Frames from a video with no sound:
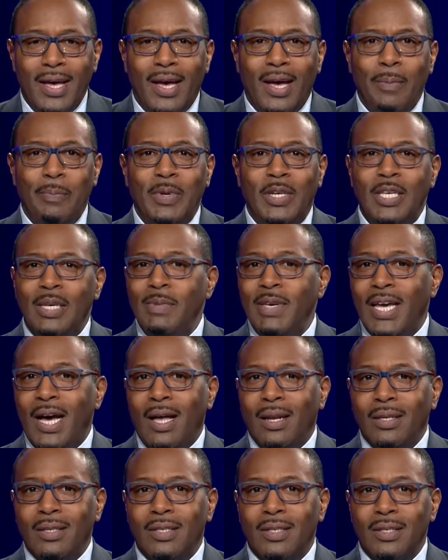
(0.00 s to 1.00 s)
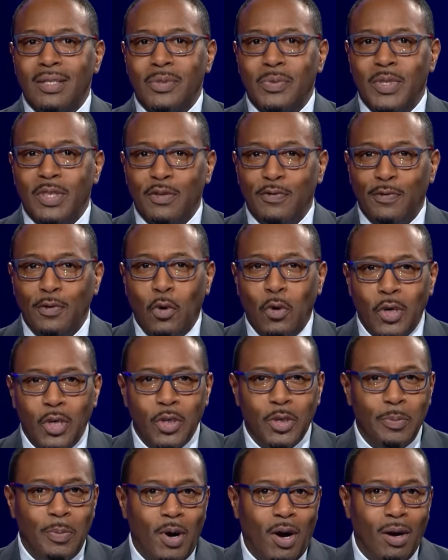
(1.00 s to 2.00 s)
epidemiologist with the
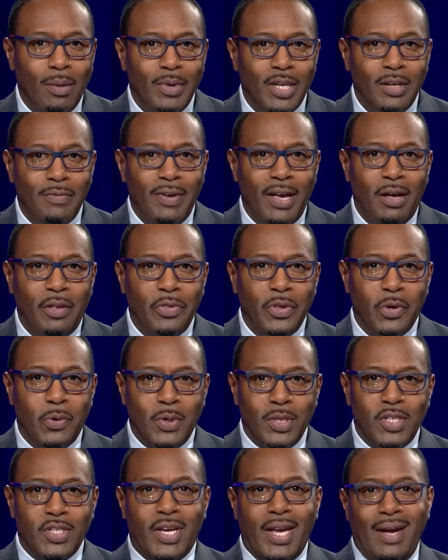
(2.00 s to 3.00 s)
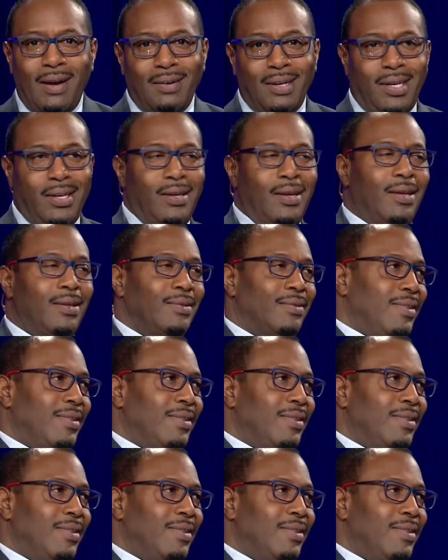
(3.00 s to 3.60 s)
Florida Department of Health in Orange County.